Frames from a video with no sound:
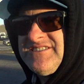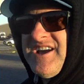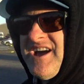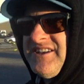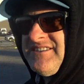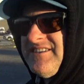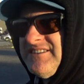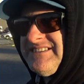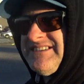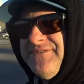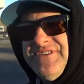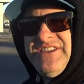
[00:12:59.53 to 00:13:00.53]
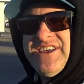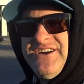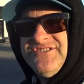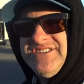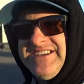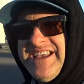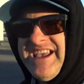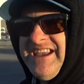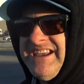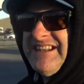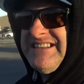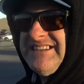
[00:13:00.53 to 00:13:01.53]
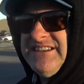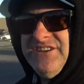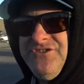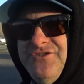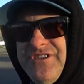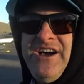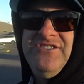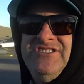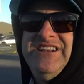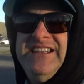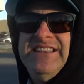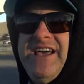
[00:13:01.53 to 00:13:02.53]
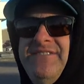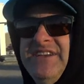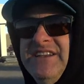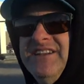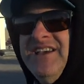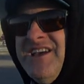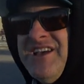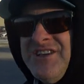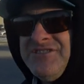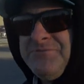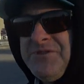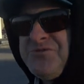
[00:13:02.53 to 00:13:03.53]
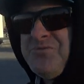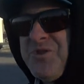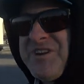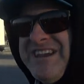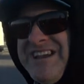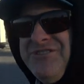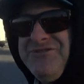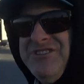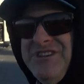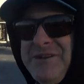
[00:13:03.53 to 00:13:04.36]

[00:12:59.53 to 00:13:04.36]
It's got 70,000K, and it's at a 2011. So I'm just working out the